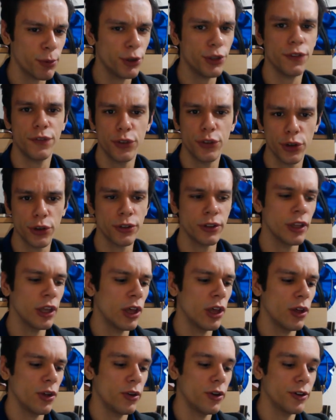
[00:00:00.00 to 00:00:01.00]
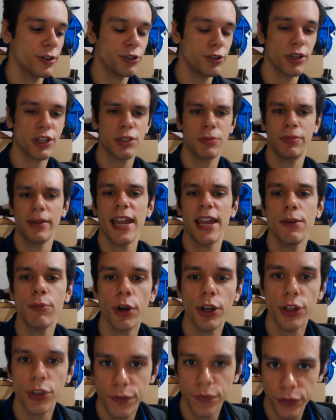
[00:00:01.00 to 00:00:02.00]
what you've done or to explain
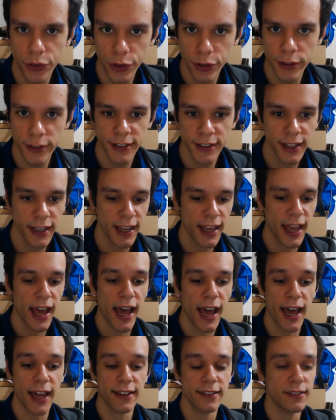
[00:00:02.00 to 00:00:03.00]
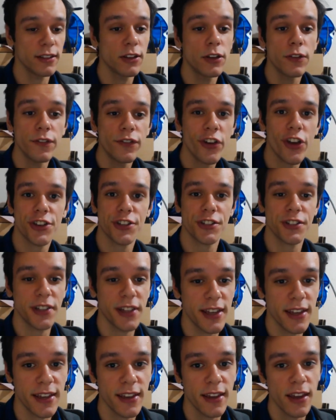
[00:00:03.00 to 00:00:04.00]
what you've done. And
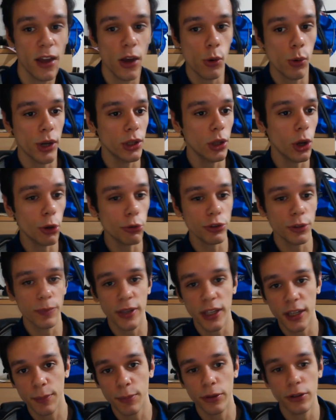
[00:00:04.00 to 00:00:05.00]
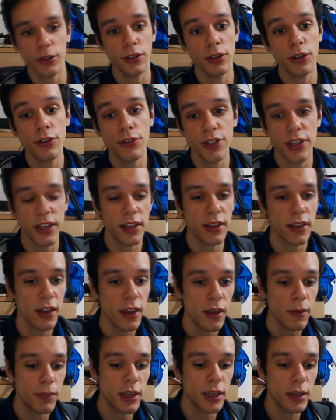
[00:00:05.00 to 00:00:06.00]
conversely, when older people using
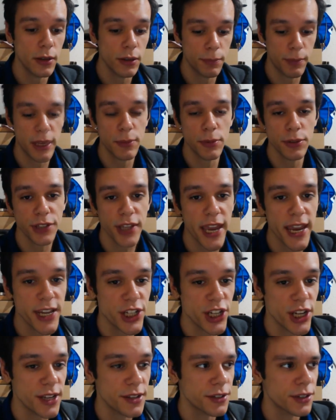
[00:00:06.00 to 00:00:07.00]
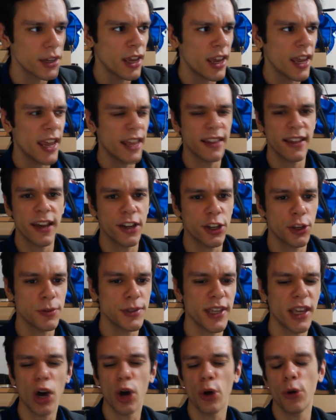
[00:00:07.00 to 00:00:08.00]
pe- people's ages in
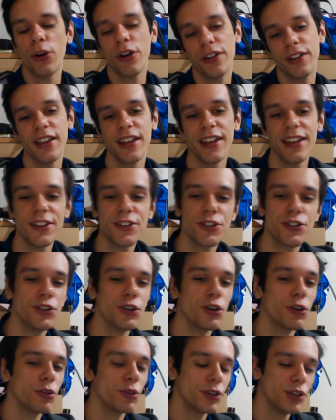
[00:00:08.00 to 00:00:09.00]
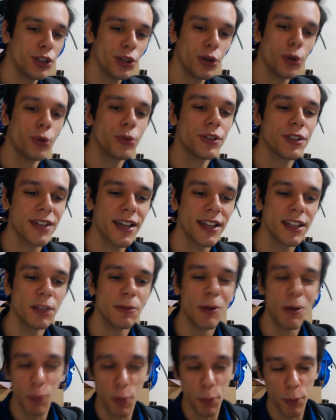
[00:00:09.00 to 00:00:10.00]
argument saying, "Oh, you're just young, you don't understand
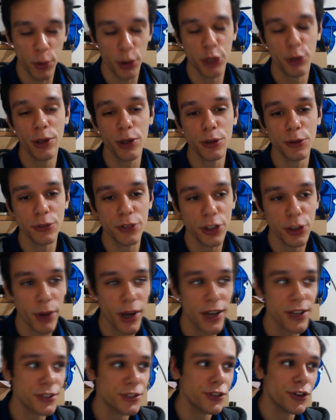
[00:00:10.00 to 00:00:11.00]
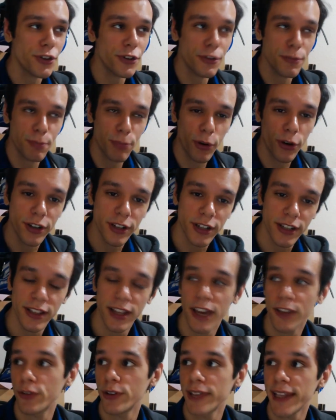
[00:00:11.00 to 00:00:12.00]
at the moment, but you will do at a certain point in your
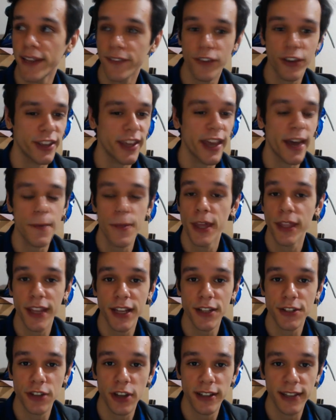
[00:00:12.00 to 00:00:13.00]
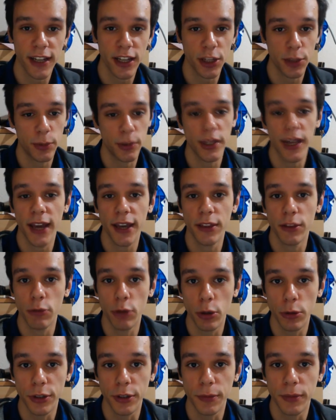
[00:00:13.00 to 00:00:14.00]
life, whenever." Yeah, that's not an argument
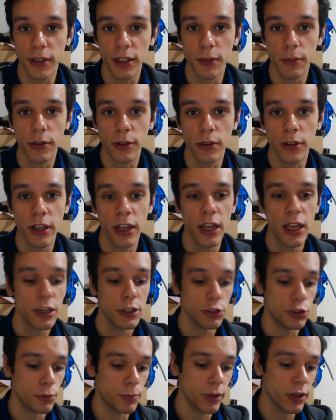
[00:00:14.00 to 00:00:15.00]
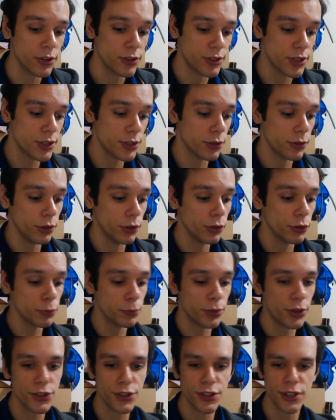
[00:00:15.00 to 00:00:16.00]
either. Older people, just because this
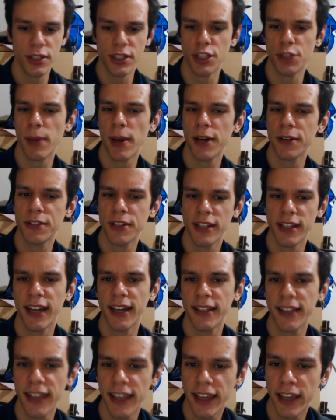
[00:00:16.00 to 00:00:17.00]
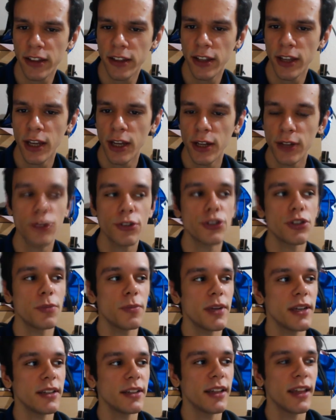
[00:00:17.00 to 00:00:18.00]
young person is espousing an idea,
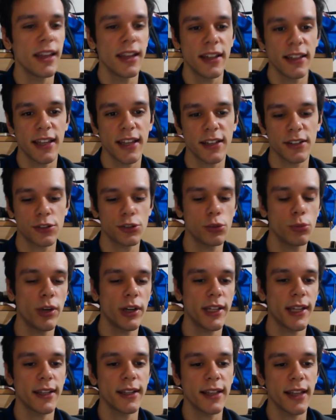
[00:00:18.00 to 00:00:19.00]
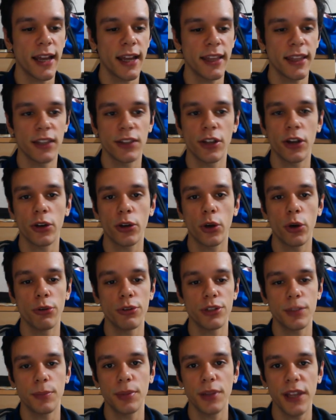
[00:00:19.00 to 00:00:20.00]
doesn't mean that somewhere down the line they're not
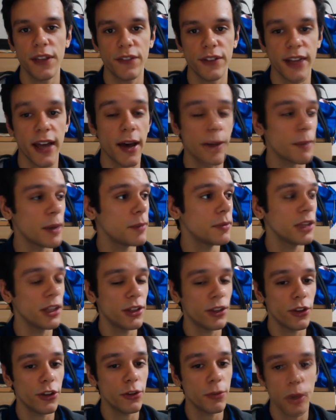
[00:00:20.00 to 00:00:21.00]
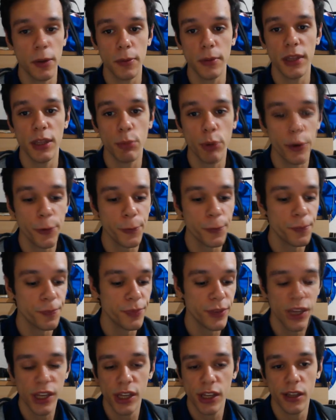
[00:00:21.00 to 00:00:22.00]
going to believe in that. Maybe they do, maybe they won't.
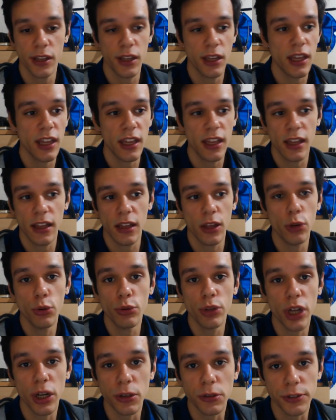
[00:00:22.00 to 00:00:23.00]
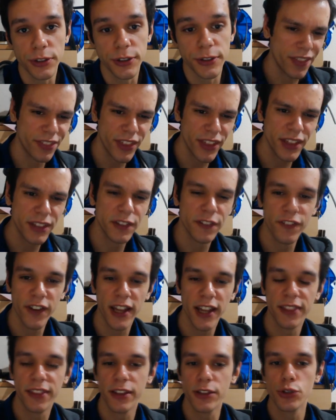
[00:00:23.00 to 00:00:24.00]
Who knows? I think the
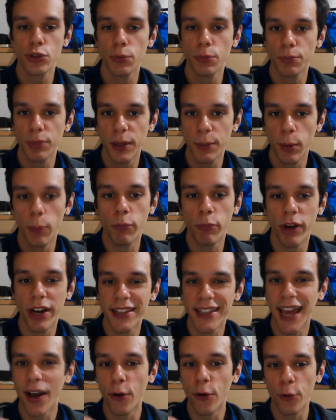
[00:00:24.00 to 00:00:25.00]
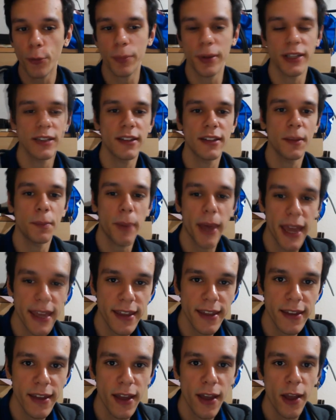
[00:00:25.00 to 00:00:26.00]
fact that some people bring that up in the
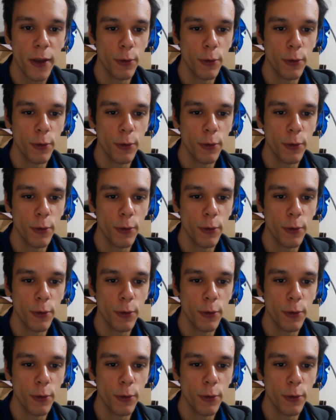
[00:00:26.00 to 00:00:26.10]
debate